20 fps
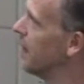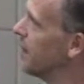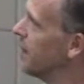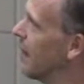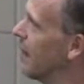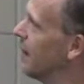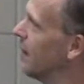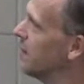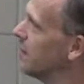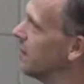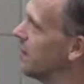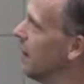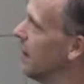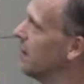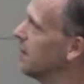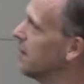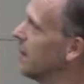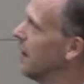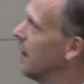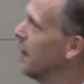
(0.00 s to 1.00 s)
Then it
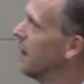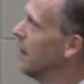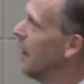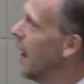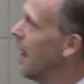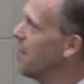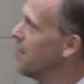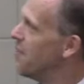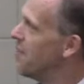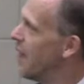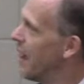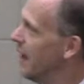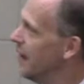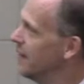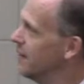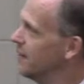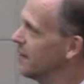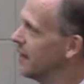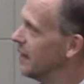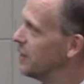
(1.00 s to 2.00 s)
says, and
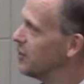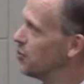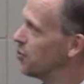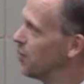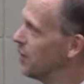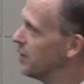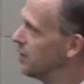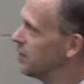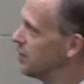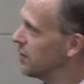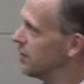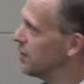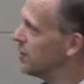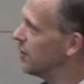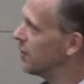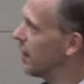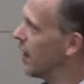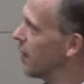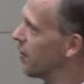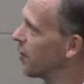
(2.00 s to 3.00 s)
then they twisted
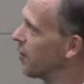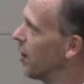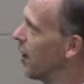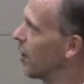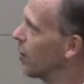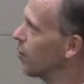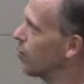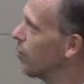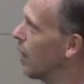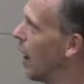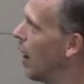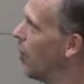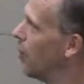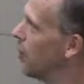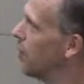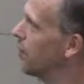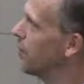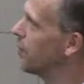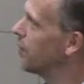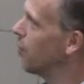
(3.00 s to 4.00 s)
together a crown
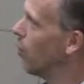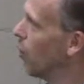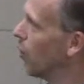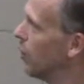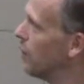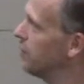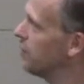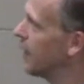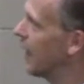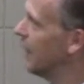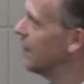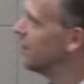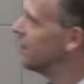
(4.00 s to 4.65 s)
of thorns and